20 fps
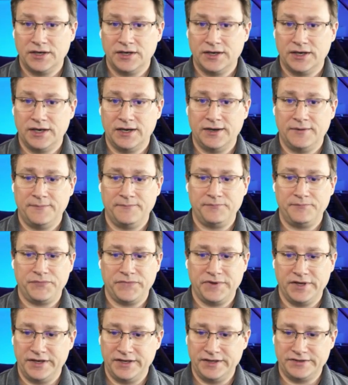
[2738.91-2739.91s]
Um,
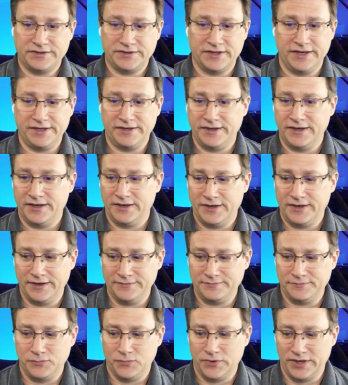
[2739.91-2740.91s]
and it's like you know, I
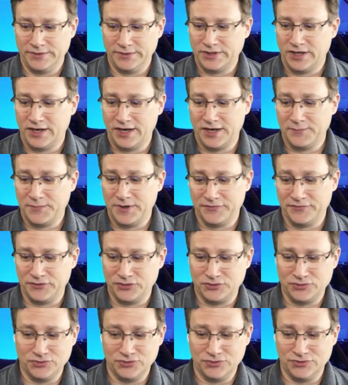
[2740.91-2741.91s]
when I mm-hmm. talk about the
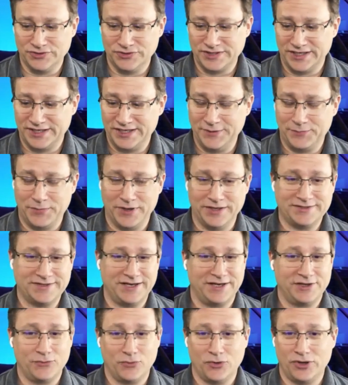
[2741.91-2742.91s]
tools, I keep on
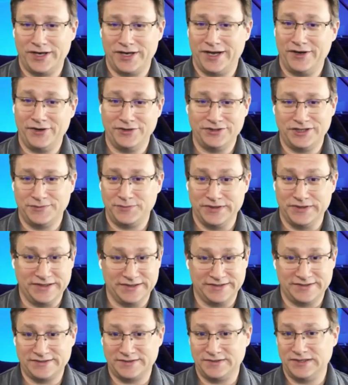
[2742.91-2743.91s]
saying the word energy, but
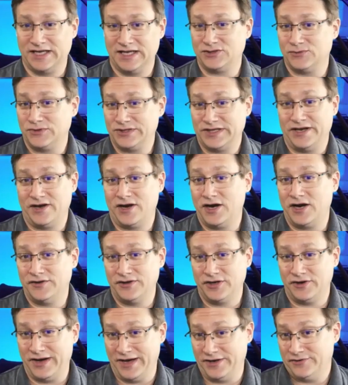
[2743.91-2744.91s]
it's that's what they are.
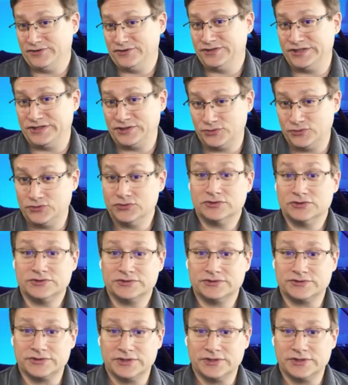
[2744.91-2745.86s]
They're energy tools.